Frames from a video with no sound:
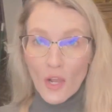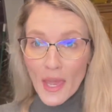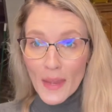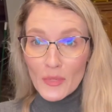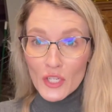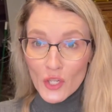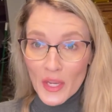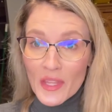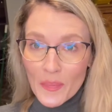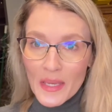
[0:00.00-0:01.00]
Okay, I'm gonna show
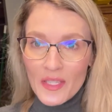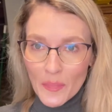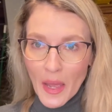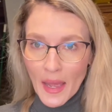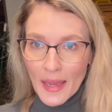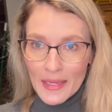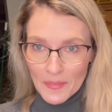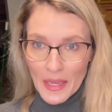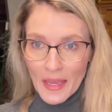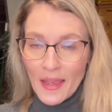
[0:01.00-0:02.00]
you the piece behind
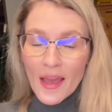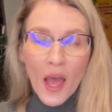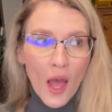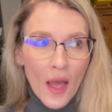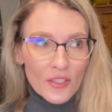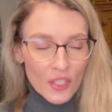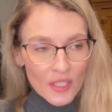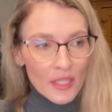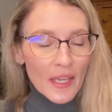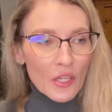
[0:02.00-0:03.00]
me. Just
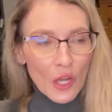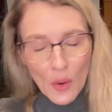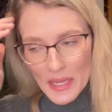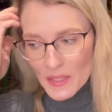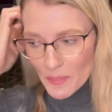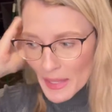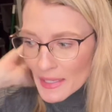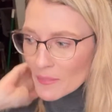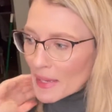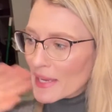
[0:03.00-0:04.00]
to let you know, it's been
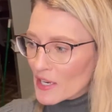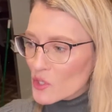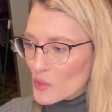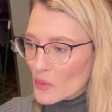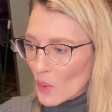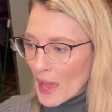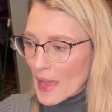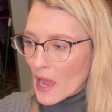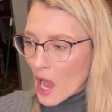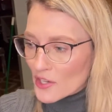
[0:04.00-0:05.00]
in my
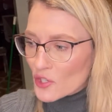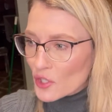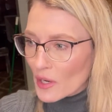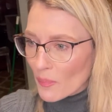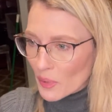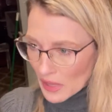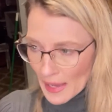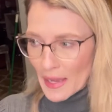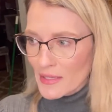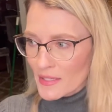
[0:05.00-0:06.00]
entryway under a
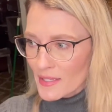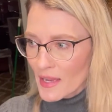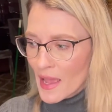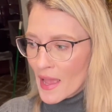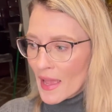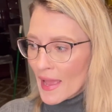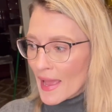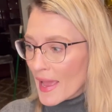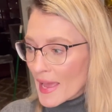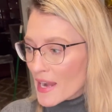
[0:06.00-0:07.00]
plant.
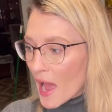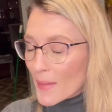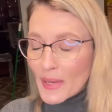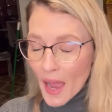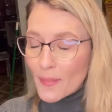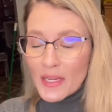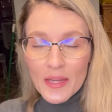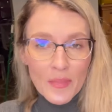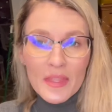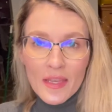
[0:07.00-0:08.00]
And I'm gonna
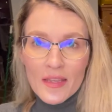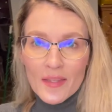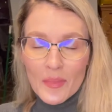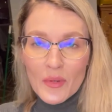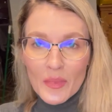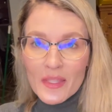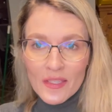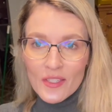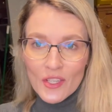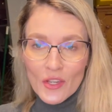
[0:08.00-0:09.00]
admit
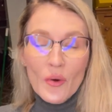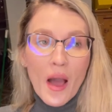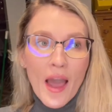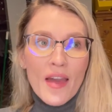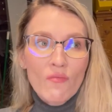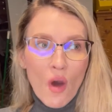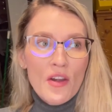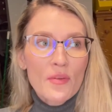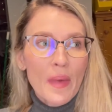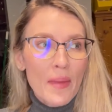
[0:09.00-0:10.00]
this, to you. I have
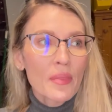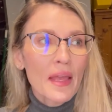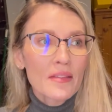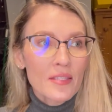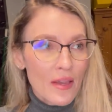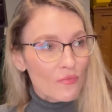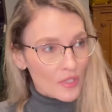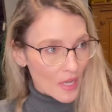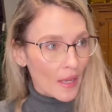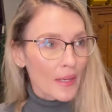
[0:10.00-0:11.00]
watered my plant several
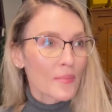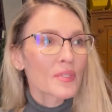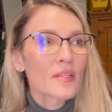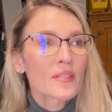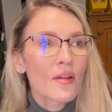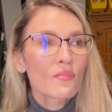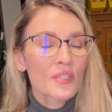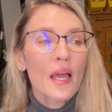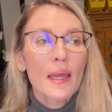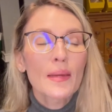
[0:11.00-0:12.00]
times, and several
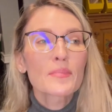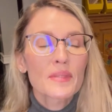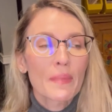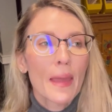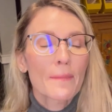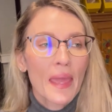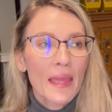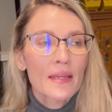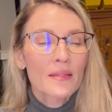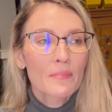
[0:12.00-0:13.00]
times my
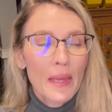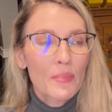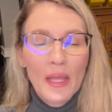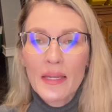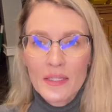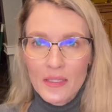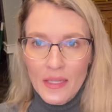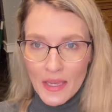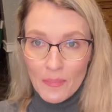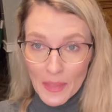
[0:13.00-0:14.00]
plant has
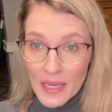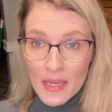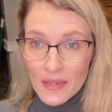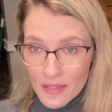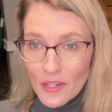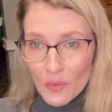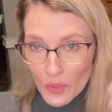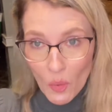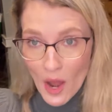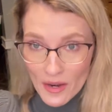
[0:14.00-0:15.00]
like peed, you know, when
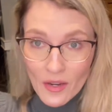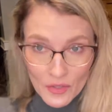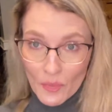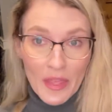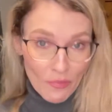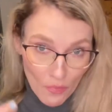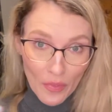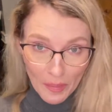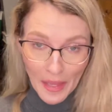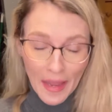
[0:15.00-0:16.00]
the water goes right through
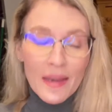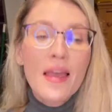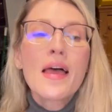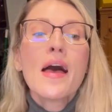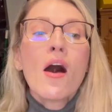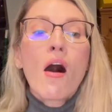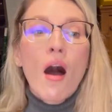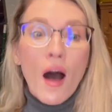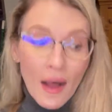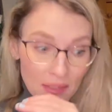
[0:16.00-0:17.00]
the plant,
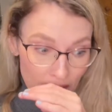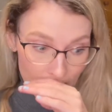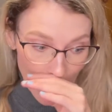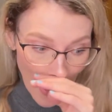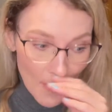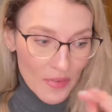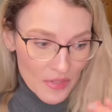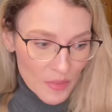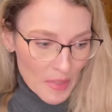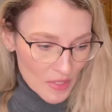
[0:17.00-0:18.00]
onto the top of
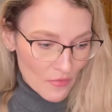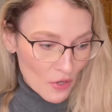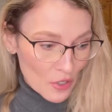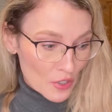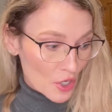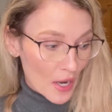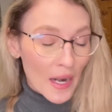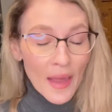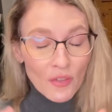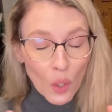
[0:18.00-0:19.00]
this piece of furniture. And
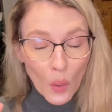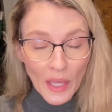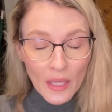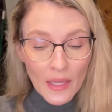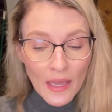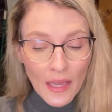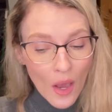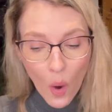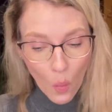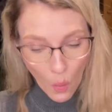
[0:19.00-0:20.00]
I've
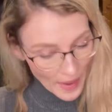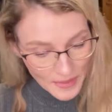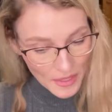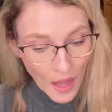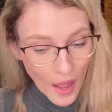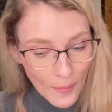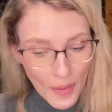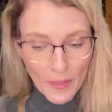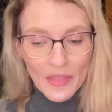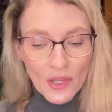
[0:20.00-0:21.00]
quickly wiped it up,
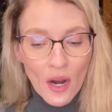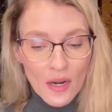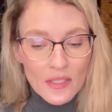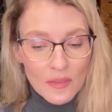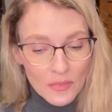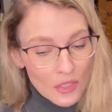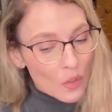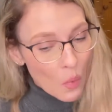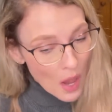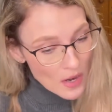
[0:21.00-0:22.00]
but there are some
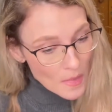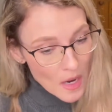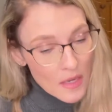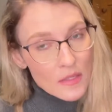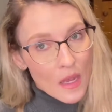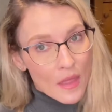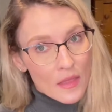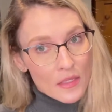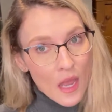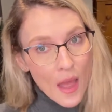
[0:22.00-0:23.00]
little watermarks on
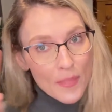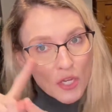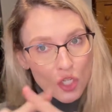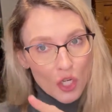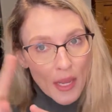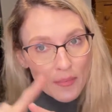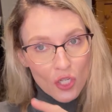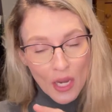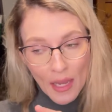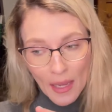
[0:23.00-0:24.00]
the top. Shame,
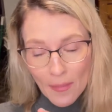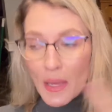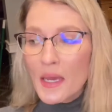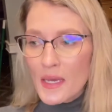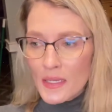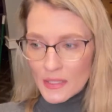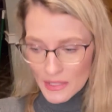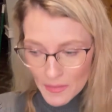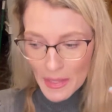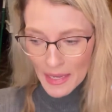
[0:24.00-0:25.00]
shame
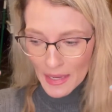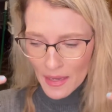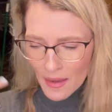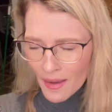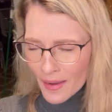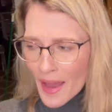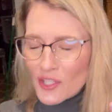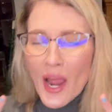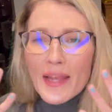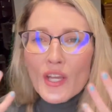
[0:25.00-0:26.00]
to me.
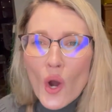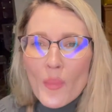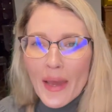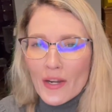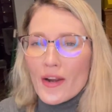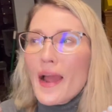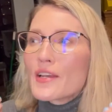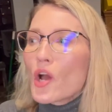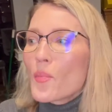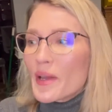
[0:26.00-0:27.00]
Gosh, I know better. I
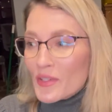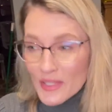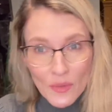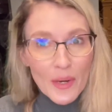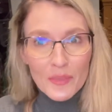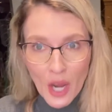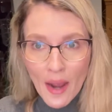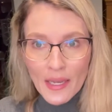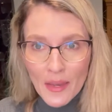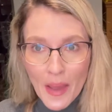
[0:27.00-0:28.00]
know better. See what I'm
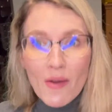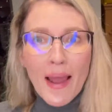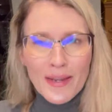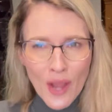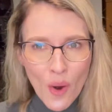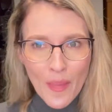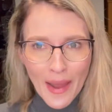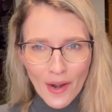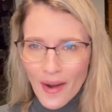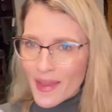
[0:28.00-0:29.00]
talking about? I know
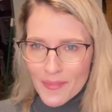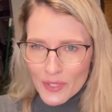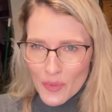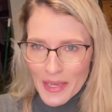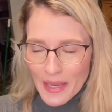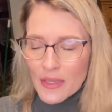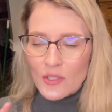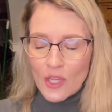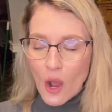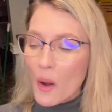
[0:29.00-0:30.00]
better and I'm doing it.
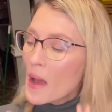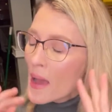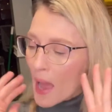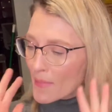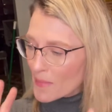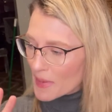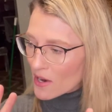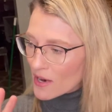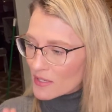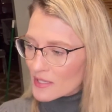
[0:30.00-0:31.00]
So I'm
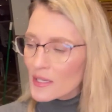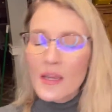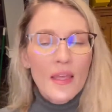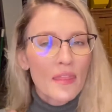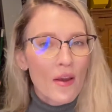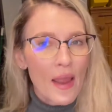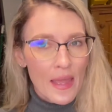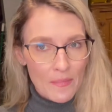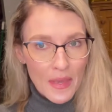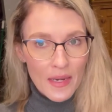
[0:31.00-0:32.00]
embarrassed. There, I
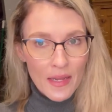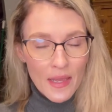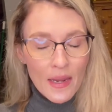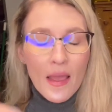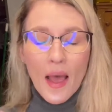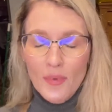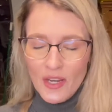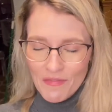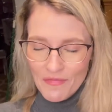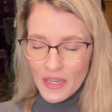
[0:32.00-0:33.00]
admitted it. I'm
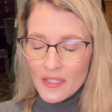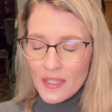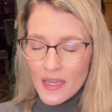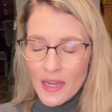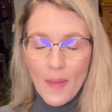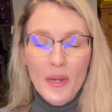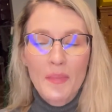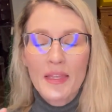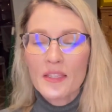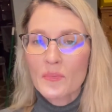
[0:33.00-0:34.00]
gonna fix it. I'm gonna
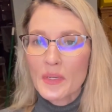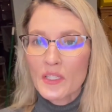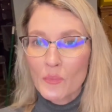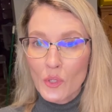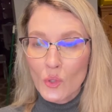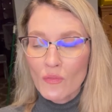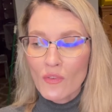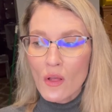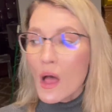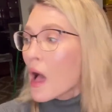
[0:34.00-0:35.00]
make this piece
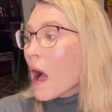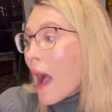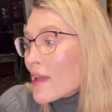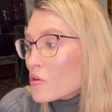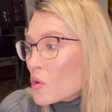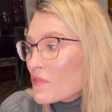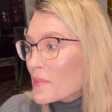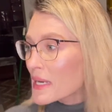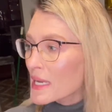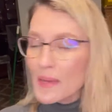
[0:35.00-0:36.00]
beautiful. I don't know if I'm
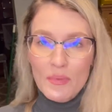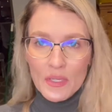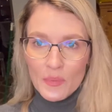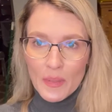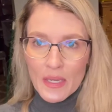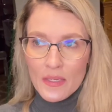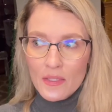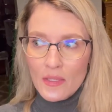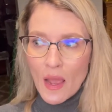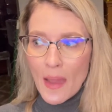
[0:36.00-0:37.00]
gonna keep this
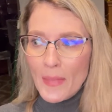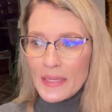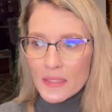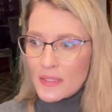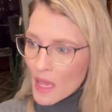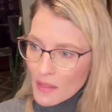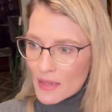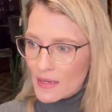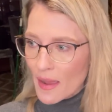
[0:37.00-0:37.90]
piece. I might sell it.